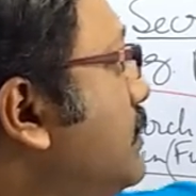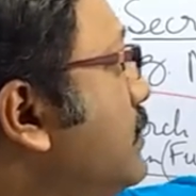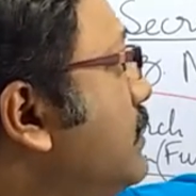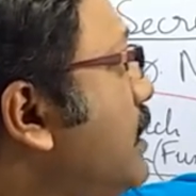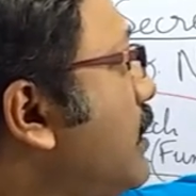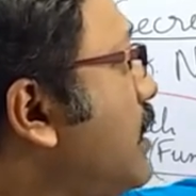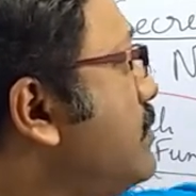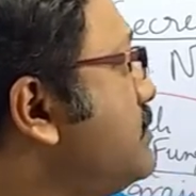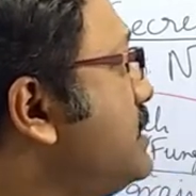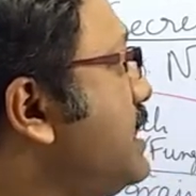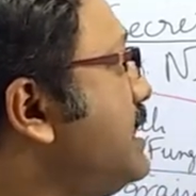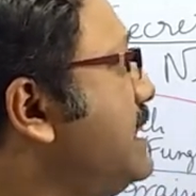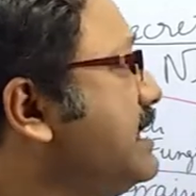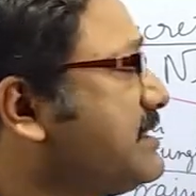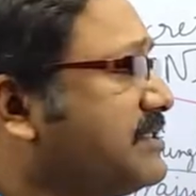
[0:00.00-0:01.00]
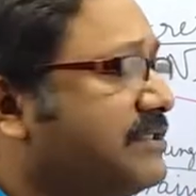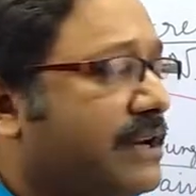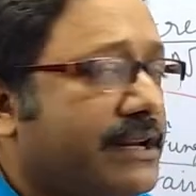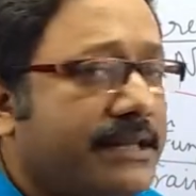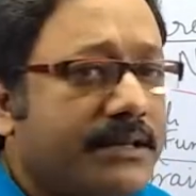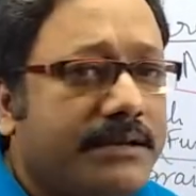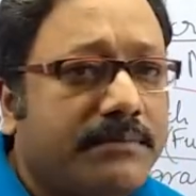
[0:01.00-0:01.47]
Now comes the
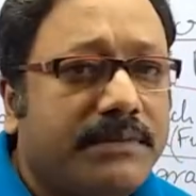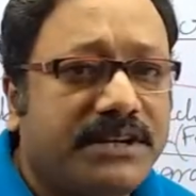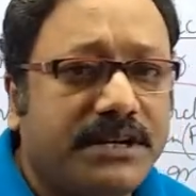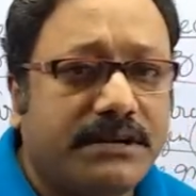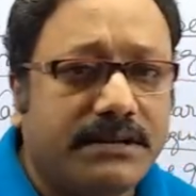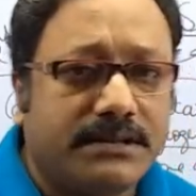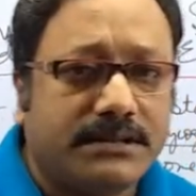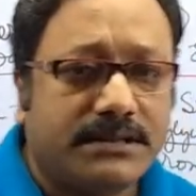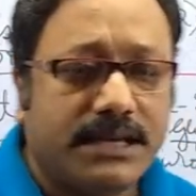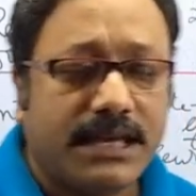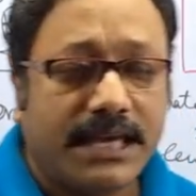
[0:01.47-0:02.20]
excretory materials.